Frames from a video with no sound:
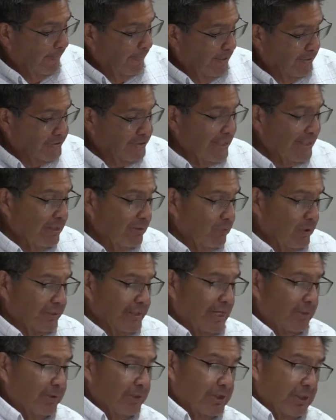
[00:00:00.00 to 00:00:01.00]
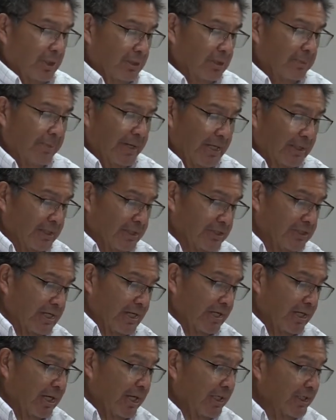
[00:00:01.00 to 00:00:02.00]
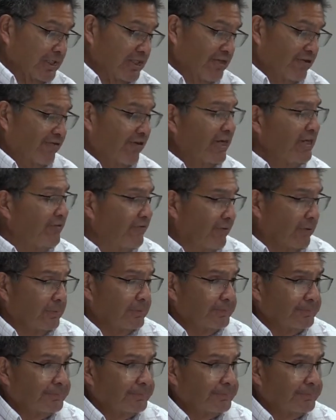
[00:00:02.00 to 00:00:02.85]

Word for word: The second one that we talked about is that God is faithful.